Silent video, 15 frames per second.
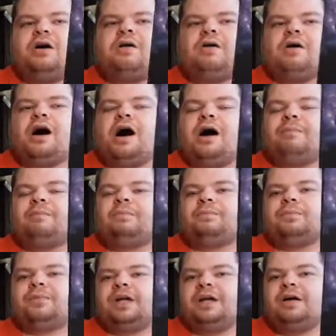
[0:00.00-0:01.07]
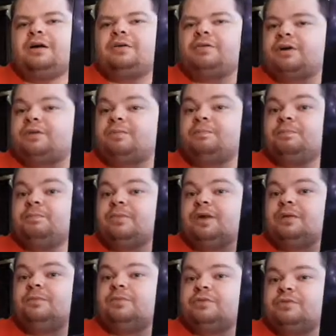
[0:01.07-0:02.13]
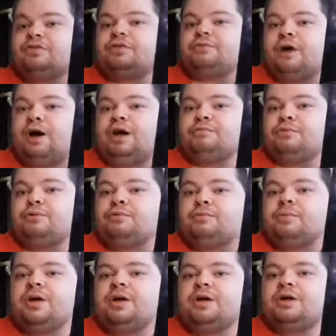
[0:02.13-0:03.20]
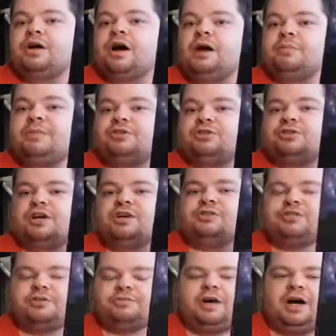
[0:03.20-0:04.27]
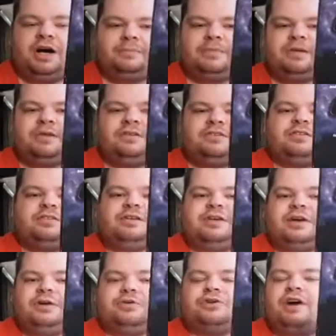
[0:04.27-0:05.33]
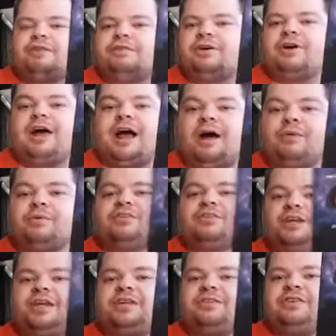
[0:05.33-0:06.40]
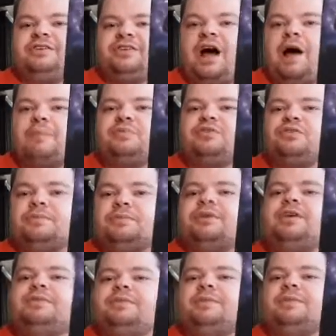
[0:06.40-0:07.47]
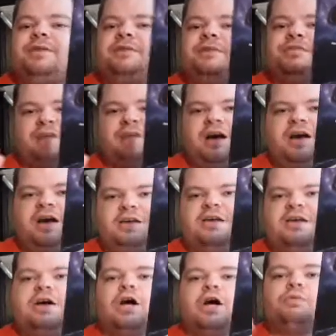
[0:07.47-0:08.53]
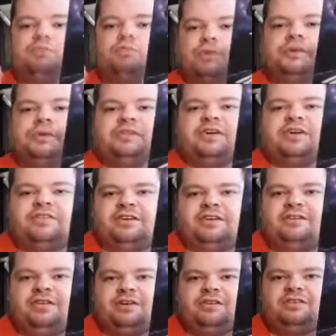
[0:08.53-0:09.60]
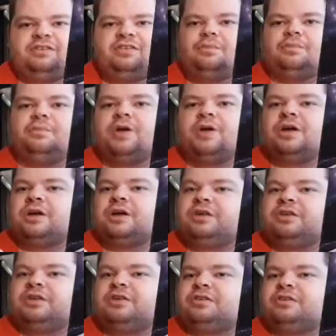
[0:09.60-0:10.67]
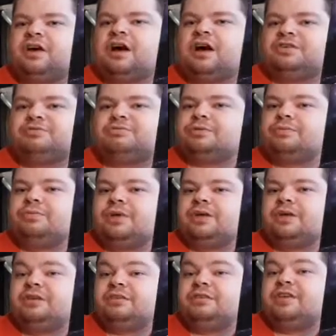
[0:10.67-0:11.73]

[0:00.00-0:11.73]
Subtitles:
like, survival. He's trying to survive this, and, you know, trying to figure out how he's going to get these cops to believe him that this guy really does exist, and this guy's, it's